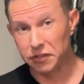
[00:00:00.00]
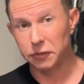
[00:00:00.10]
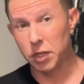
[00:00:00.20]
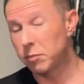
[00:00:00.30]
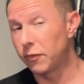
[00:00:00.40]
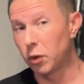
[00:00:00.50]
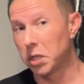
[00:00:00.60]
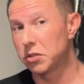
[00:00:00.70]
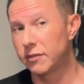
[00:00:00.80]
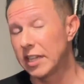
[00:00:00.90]
The Friedman
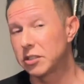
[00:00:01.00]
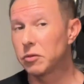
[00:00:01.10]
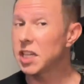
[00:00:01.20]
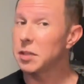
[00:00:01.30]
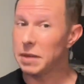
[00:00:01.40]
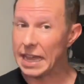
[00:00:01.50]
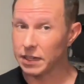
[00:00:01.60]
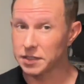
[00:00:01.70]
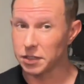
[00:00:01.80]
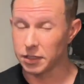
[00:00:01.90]
4x12 has
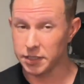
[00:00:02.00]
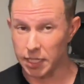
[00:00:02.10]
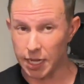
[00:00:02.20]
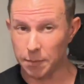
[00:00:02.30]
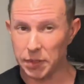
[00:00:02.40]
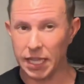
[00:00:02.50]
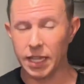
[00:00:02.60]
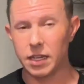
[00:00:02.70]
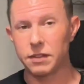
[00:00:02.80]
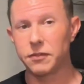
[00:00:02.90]
greenbacks on top
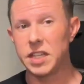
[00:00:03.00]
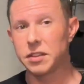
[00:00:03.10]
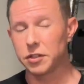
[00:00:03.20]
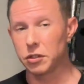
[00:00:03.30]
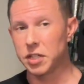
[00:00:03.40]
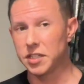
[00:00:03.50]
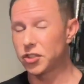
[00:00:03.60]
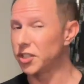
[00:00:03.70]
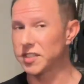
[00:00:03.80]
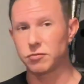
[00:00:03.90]
and V30s,
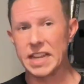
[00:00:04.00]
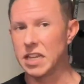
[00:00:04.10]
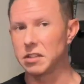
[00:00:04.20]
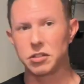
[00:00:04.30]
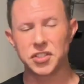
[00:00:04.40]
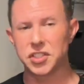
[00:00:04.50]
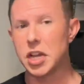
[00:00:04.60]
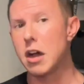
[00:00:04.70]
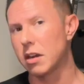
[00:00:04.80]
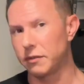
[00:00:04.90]
just regular
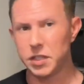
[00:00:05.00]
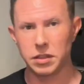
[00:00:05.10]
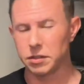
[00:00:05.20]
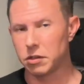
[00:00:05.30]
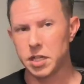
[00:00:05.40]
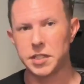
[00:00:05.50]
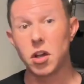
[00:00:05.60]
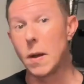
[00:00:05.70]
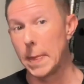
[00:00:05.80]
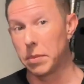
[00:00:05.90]
stock V30s
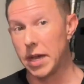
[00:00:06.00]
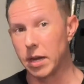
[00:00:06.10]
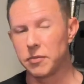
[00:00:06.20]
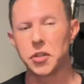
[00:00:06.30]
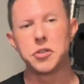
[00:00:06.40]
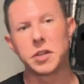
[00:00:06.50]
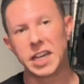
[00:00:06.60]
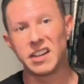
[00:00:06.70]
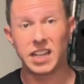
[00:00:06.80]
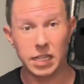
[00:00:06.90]
on the bottom. So you'll get
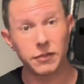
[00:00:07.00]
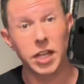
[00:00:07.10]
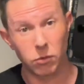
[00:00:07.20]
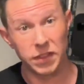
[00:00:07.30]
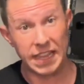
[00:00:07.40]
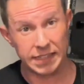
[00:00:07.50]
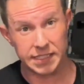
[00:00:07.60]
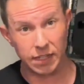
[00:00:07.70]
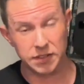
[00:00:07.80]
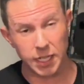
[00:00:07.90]
an idea of kind of what that
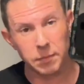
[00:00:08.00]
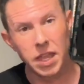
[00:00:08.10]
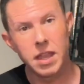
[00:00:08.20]
sounds like.